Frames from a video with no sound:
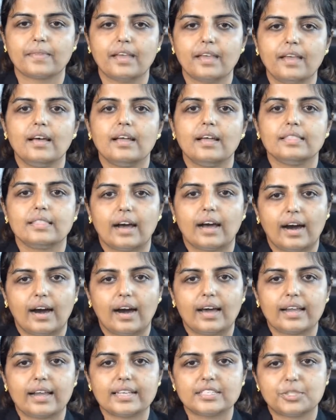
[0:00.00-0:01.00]
The
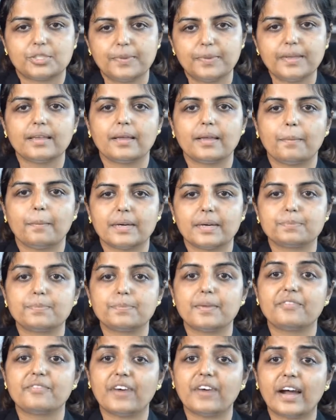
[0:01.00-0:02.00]
RHP must be
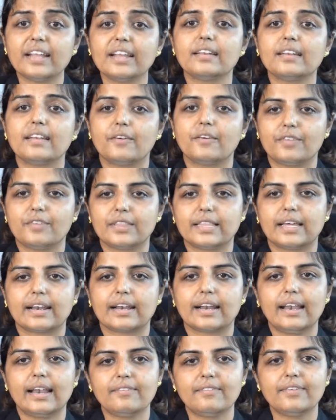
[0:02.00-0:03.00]
filed with the
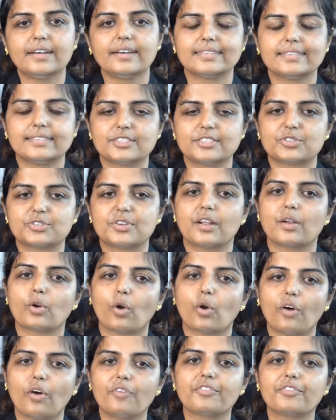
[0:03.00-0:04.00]
relevant registrar
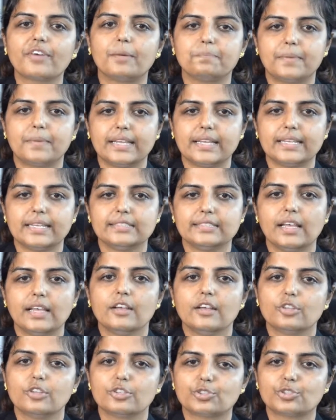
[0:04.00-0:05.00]
of companies,
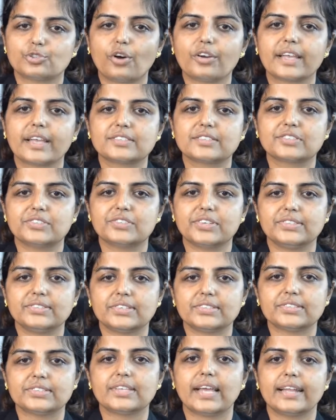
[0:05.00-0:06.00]
the stock
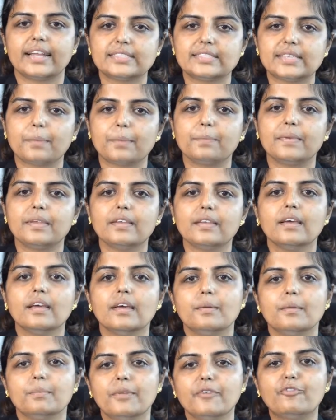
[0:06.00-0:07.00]
exchanges and SEBI
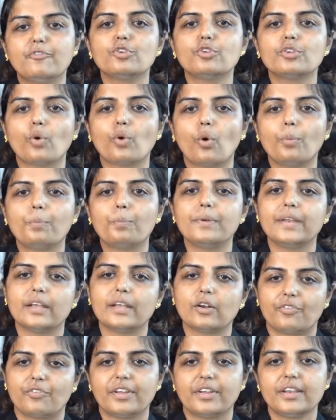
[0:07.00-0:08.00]
before opening
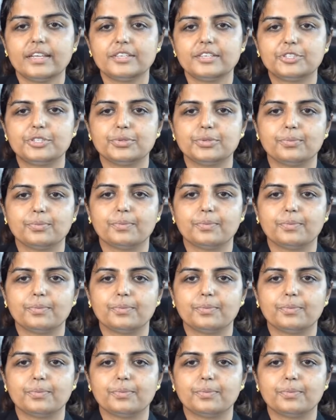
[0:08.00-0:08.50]
of an issue.